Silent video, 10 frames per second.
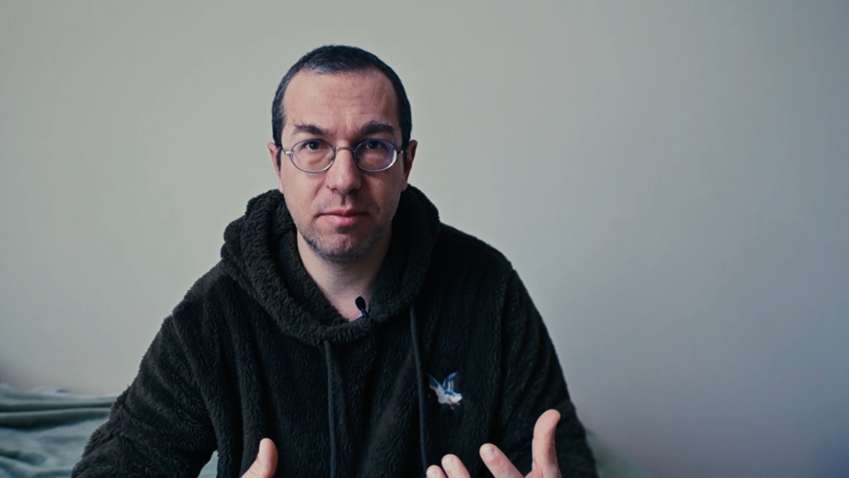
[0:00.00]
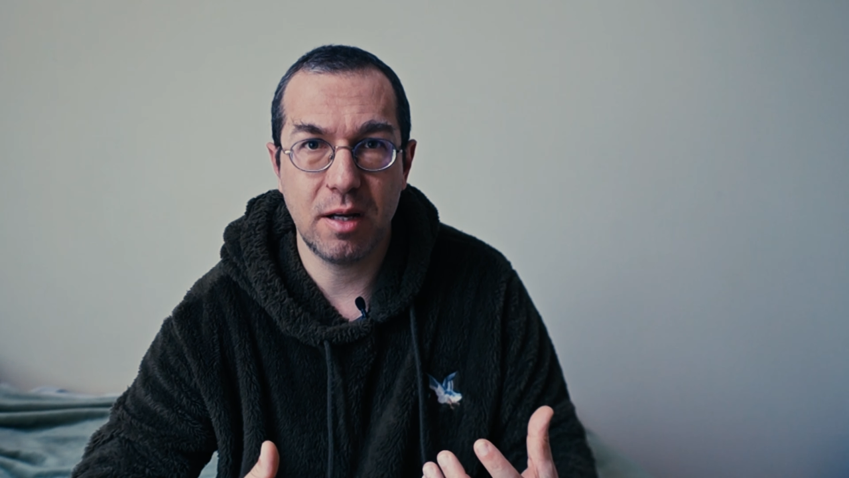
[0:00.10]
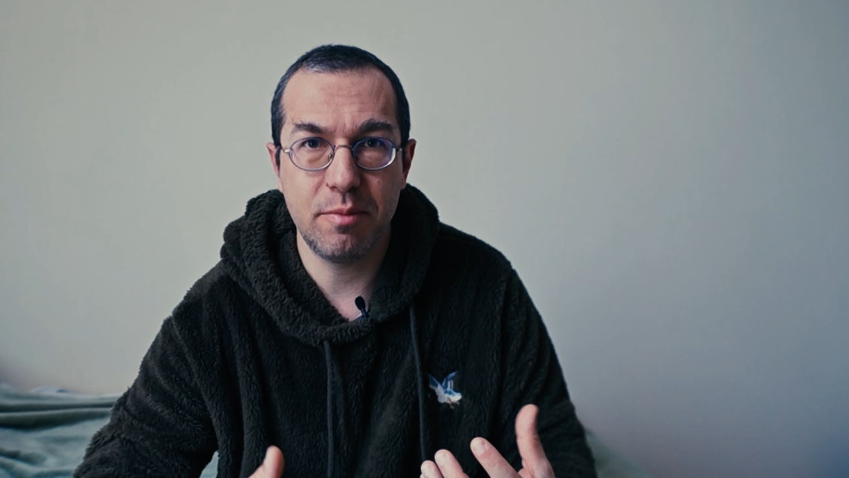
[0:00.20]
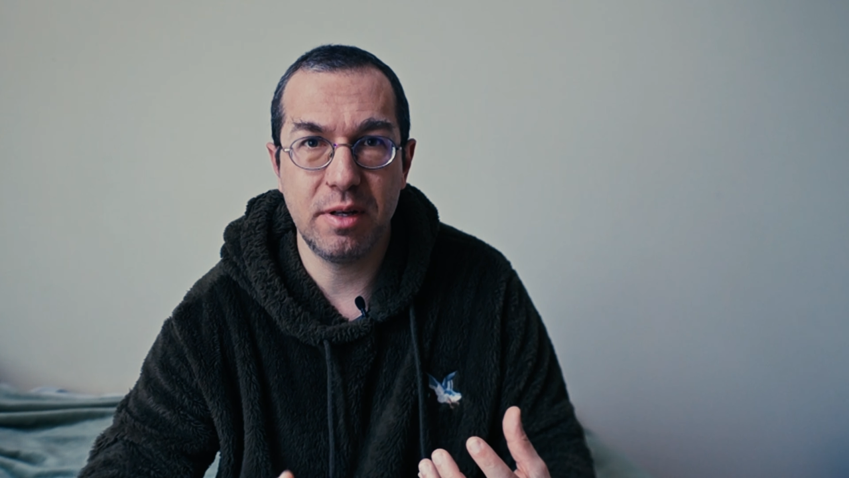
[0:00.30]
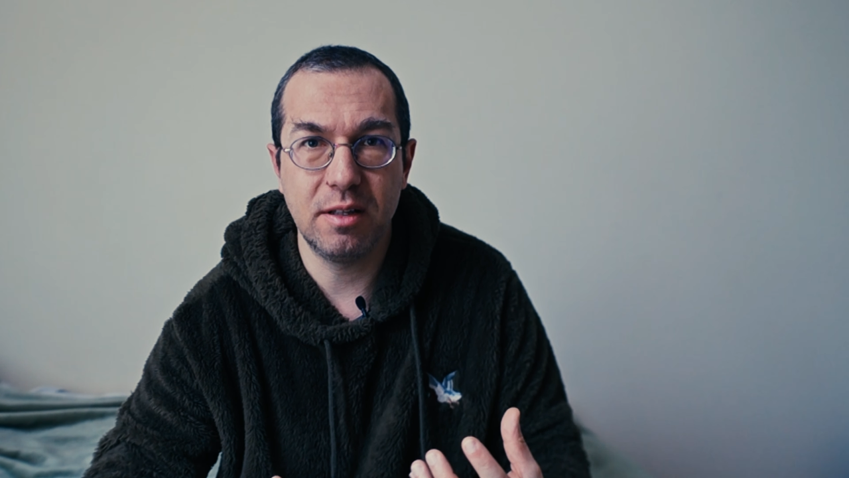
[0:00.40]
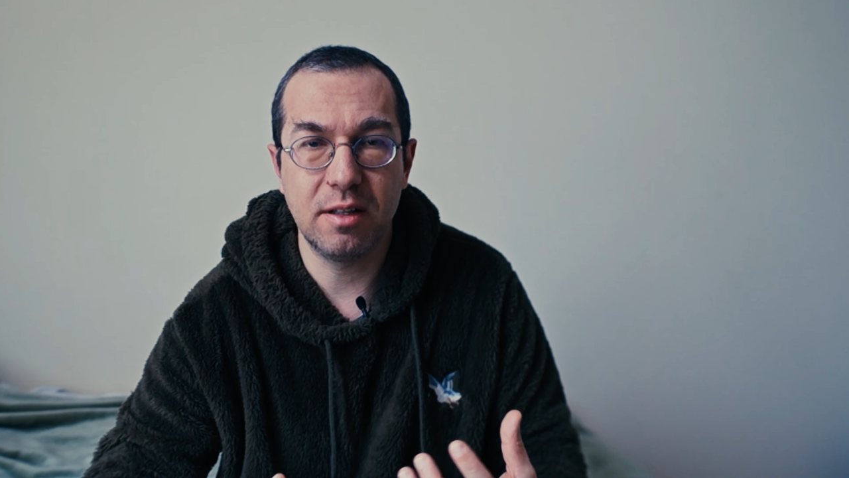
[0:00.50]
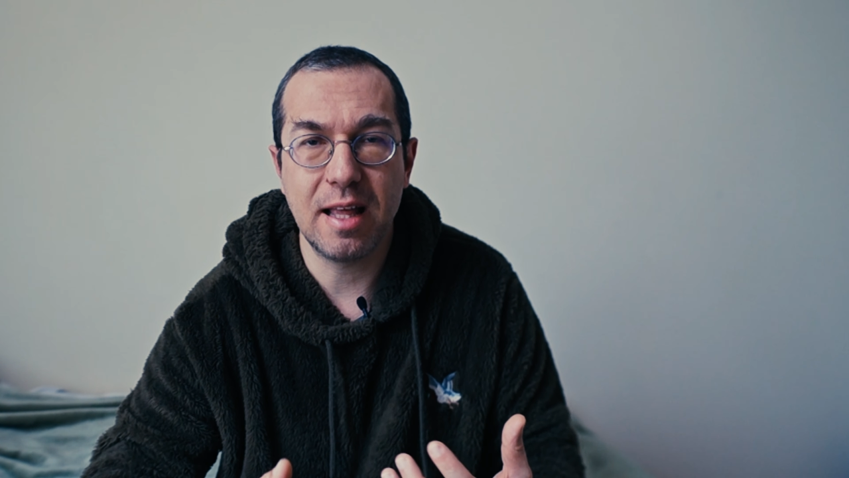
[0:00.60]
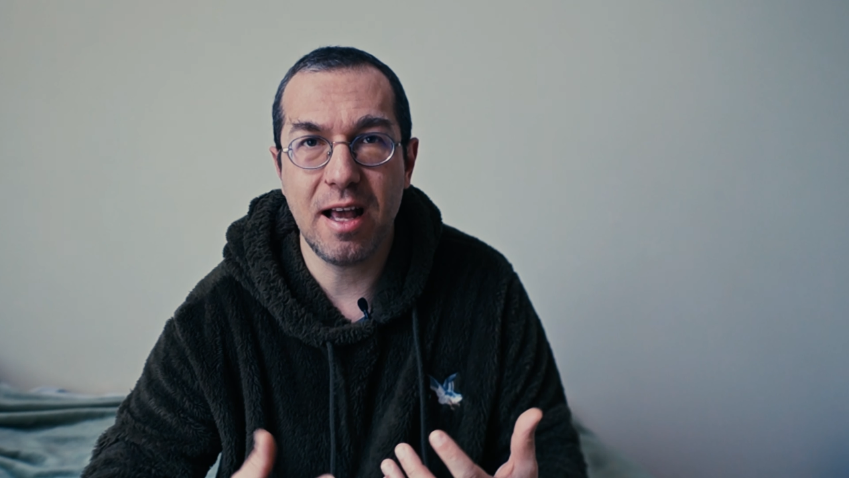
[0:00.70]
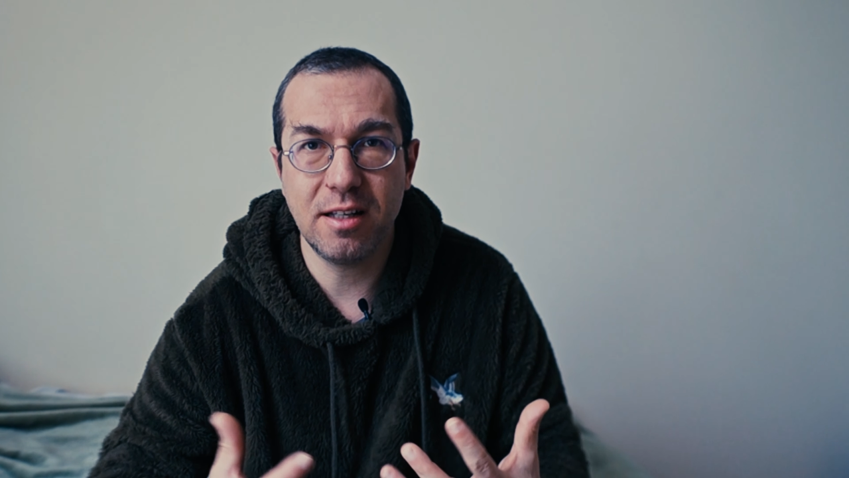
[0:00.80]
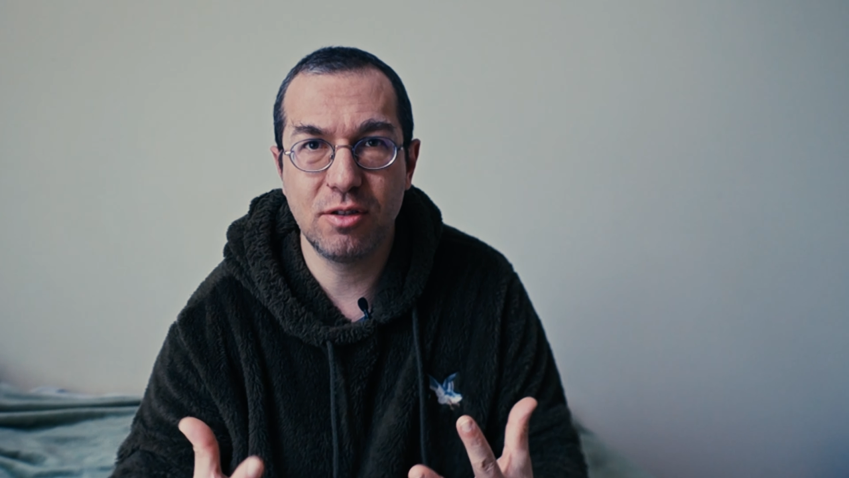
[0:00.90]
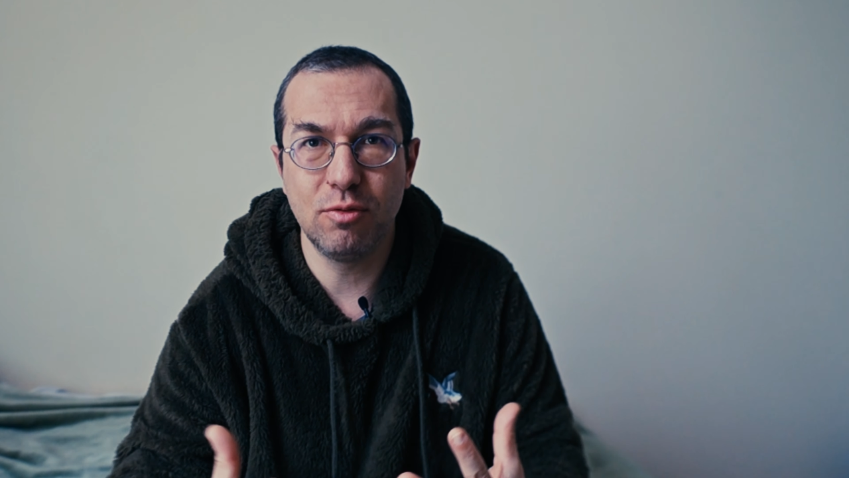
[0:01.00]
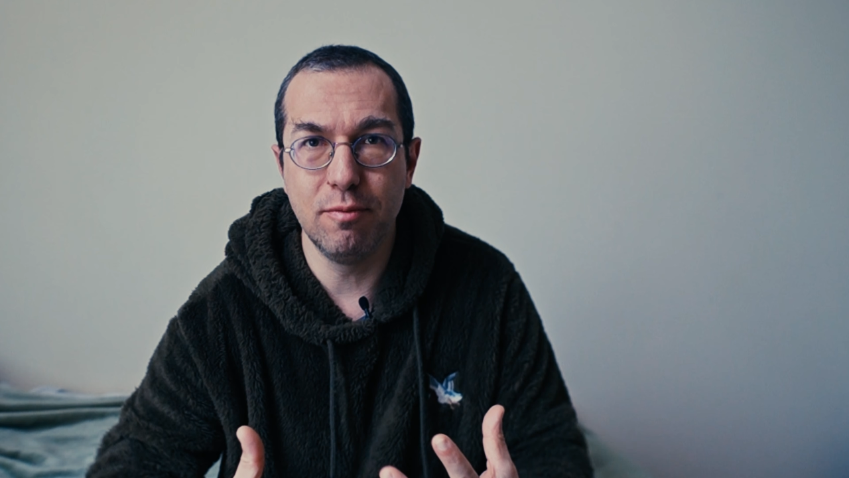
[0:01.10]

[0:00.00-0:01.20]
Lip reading: I mean, it has to